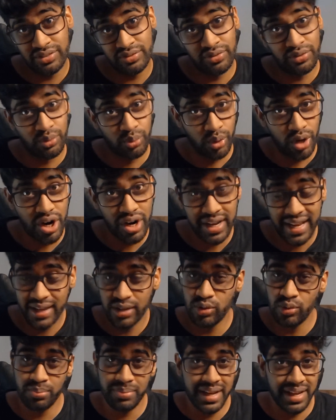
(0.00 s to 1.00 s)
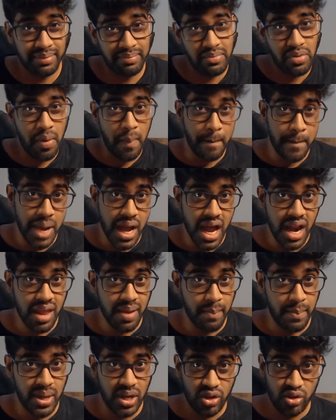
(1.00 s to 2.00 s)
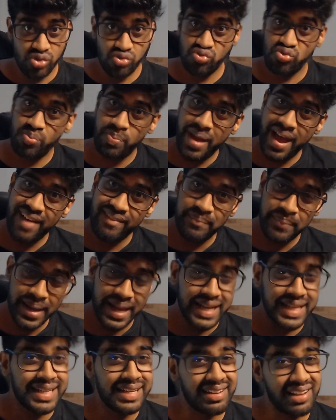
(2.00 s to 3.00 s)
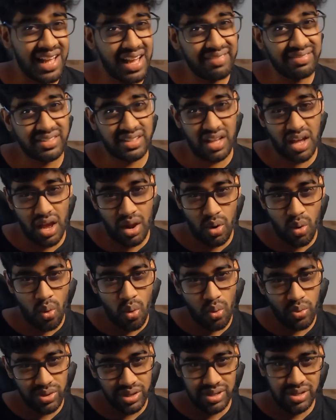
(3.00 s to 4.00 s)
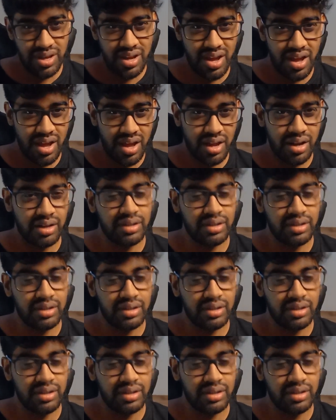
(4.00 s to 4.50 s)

for work and you make more money because you have balanced lifestyle. Oh yeah.